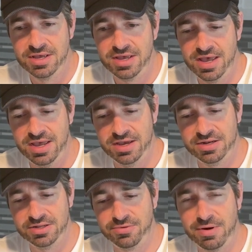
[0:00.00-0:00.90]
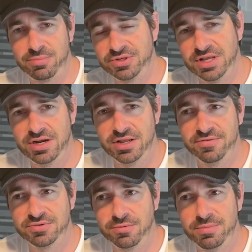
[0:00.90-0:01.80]
and the
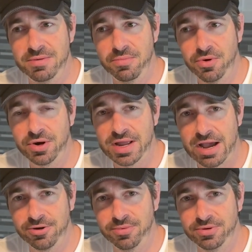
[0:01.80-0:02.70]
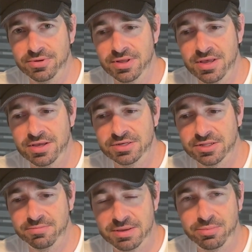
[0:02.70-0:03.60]
representatives will be more accountable to
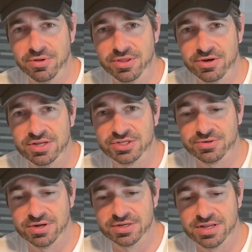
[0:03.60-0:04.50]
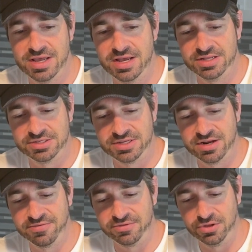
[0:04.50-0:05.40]
the people in their district. And instead
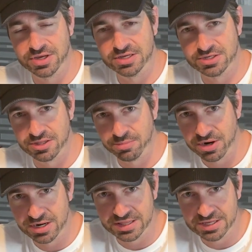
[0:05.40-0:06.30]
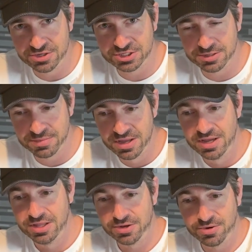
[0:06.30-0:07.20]
of looking to the party leadership,
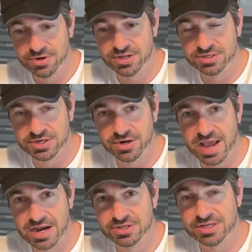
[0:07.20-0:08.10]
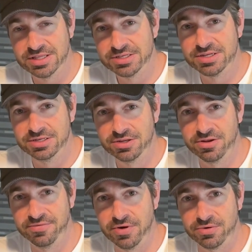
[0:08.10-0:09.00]
they're going to start actually listening to
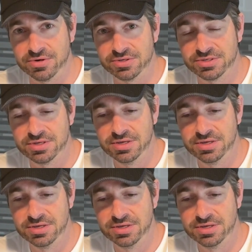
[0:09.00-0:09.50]
their voters.